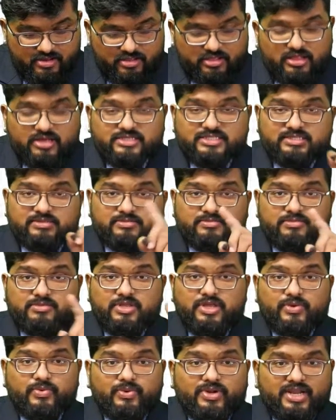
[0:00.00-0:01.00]
The
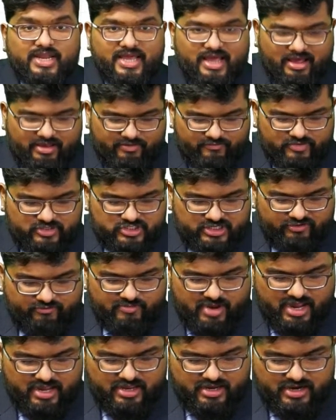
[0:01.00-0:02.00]
nuclei which have
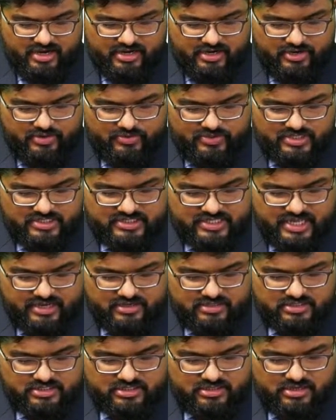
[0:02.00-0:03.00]
migrated to the
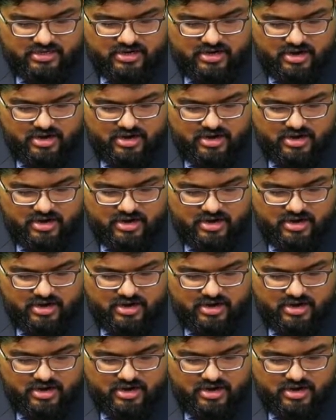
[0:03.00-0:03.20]
center